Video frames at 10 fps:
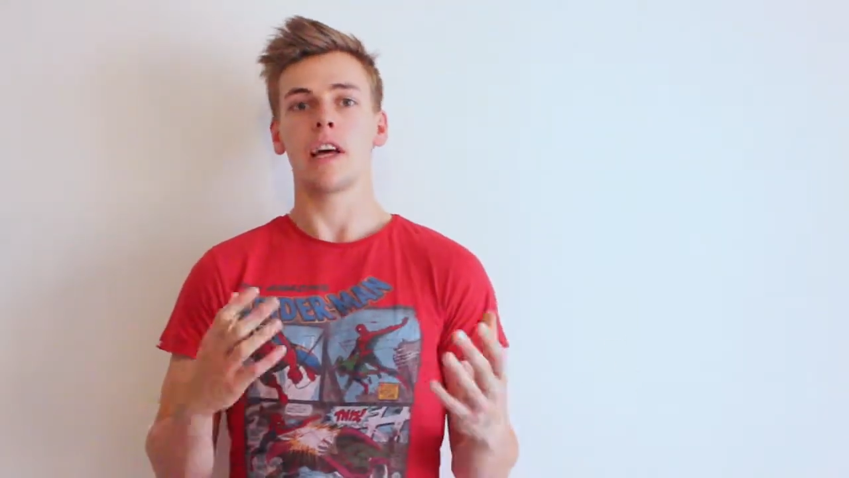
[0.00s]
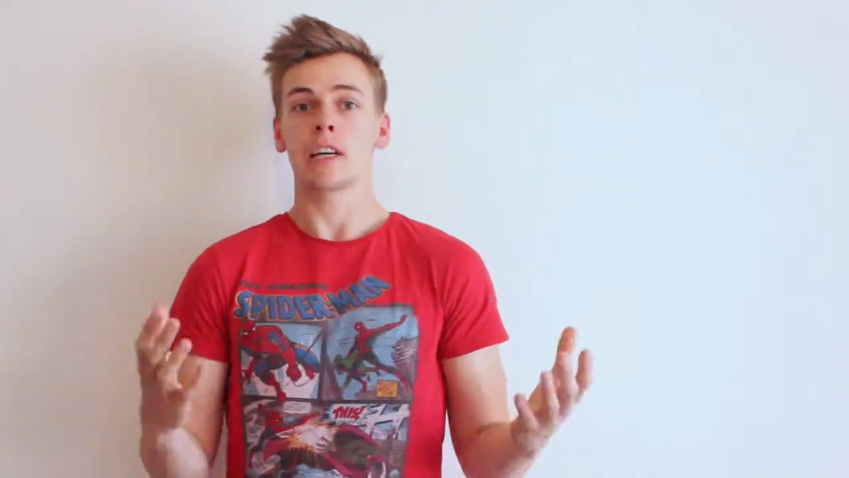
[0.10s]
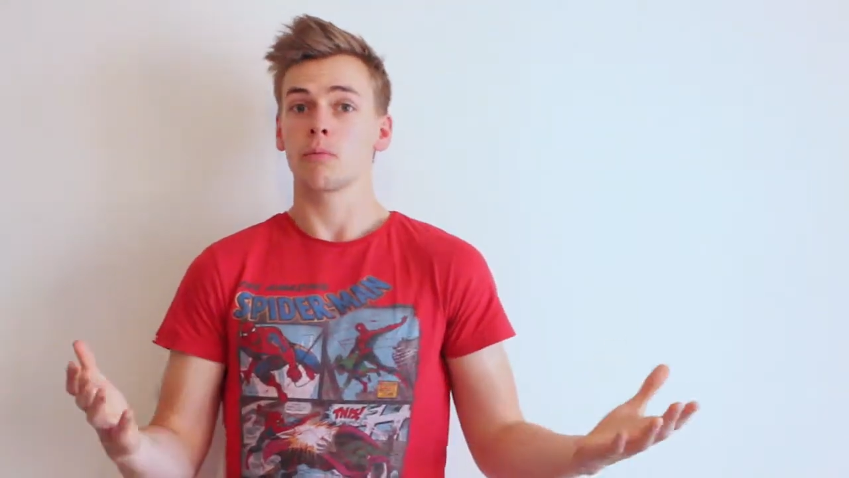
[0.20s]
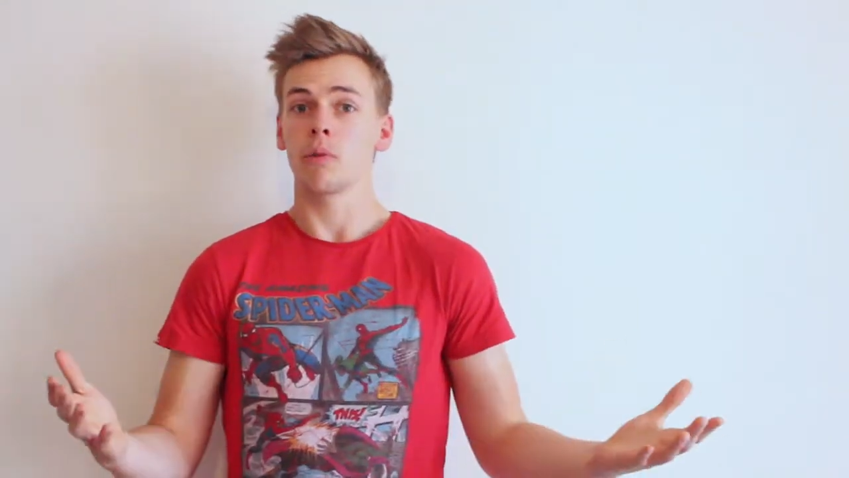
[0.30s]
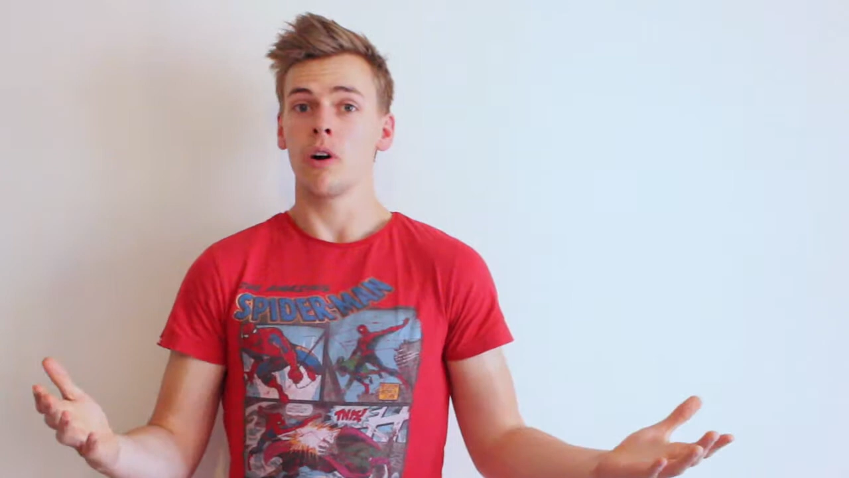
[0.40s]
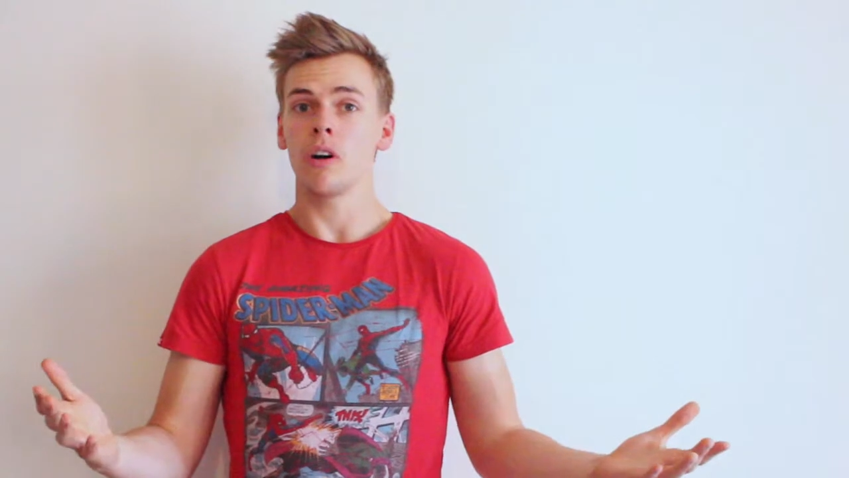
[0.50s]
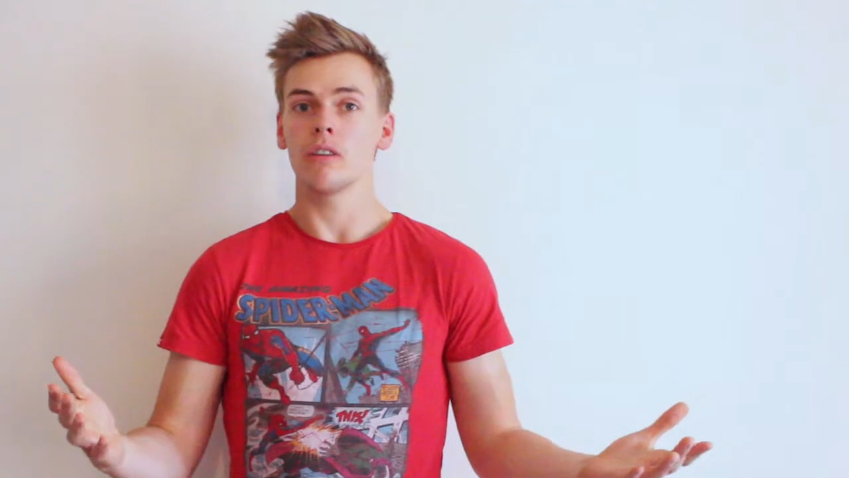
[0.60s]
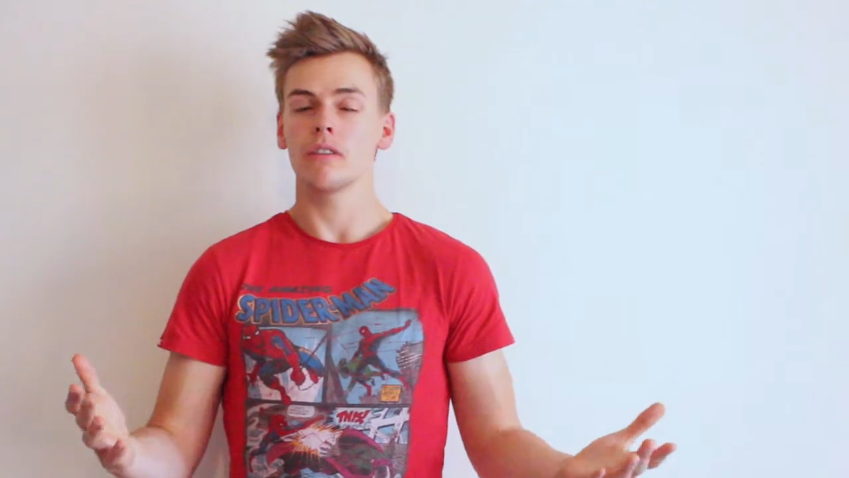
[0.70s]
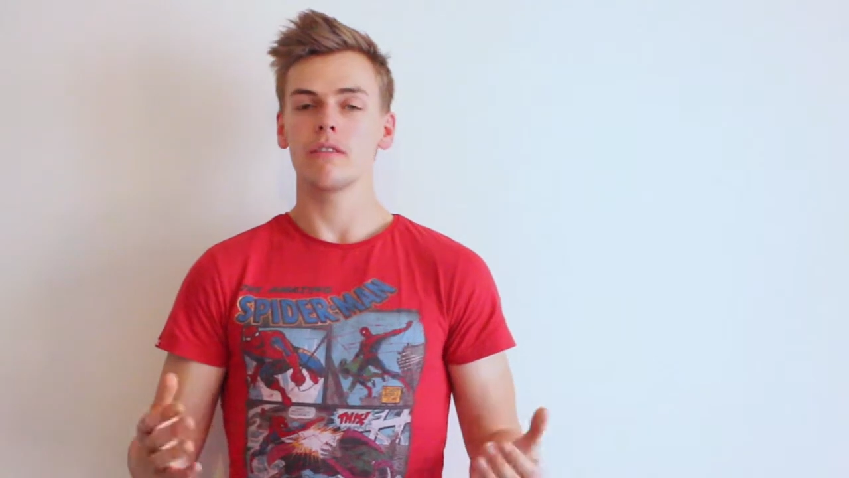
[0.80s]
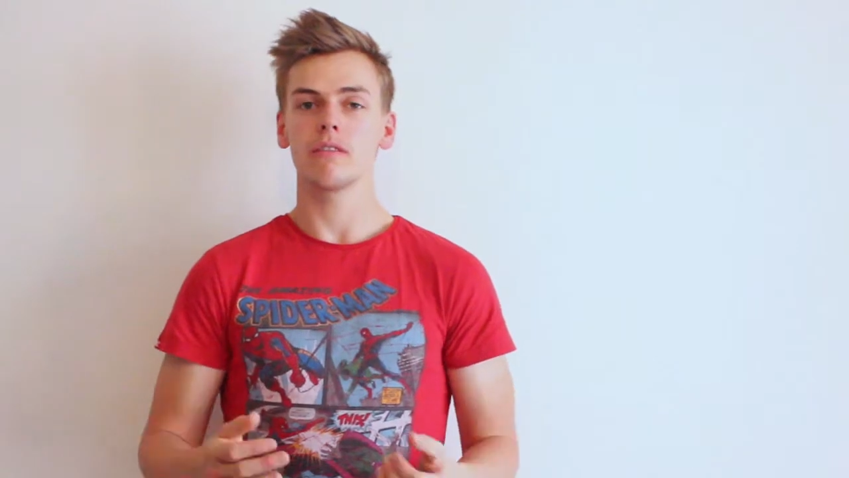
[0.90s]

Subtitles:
explore.